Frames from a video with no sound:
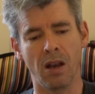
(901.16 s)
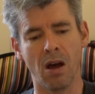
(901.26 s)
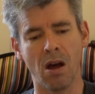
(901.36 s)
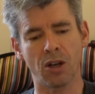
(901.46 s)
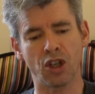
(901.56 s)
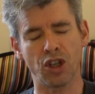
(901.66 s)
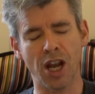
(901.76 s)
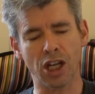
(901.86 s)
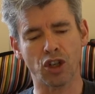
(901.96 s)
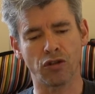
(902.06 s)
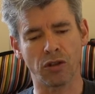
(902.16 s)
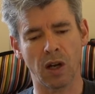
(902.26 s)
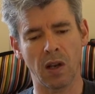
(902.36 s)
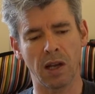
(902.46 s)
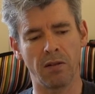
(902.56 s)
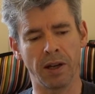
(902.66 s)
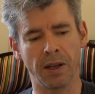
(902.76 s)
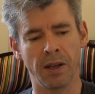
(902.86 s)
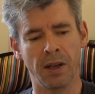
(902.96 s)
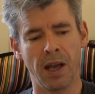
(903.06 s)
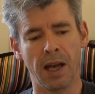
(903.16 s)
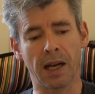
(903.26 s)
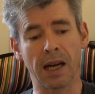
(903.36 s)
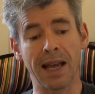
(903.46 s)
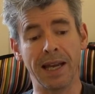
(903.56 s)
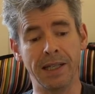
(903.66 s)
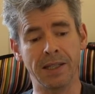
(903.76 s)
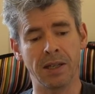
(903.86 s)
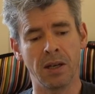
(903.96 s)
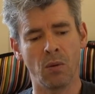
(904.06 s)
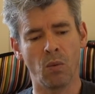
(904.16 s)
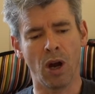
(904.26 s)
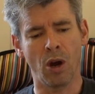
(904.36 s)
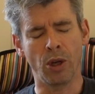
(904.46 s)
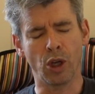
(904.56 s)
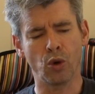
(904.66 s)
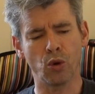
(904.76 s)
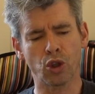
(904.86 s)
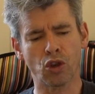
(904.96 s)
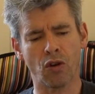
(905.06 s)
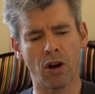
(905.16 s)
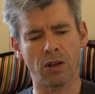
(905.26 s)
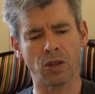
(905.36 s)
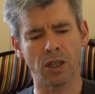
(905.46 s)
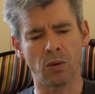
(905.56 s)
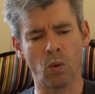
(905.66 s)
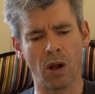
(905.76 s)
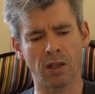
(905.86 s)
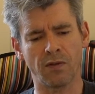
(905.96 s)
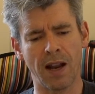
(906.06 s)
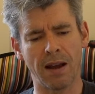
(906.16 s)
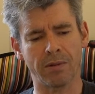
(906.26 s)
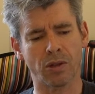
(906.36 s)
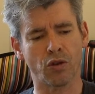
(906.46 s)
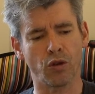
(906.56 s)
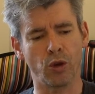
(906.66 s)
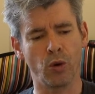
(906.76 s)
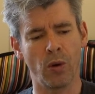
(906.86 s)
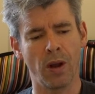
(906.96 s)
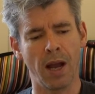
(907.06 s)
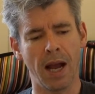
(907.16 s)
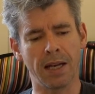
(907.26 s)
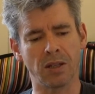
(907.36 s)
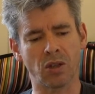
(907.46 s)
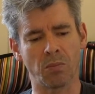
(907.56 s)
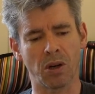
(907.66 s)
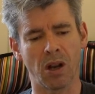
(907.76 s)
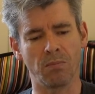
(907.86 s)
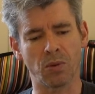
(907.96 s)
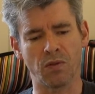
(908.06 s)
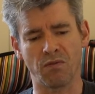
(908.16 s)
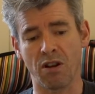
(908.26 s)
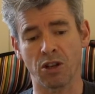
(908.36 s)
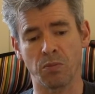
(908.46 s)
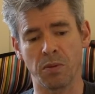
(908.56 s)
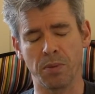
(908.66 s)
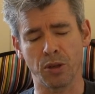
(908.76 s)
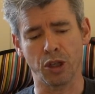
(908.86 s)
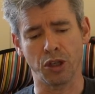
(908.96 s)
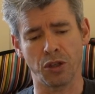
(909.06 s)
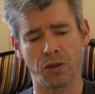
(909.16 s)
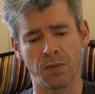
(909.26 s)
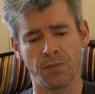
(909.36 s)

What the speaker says: large natural clearing, a glade where only coarse grass and wildflowers grew, and some clumps of raspberry bushes.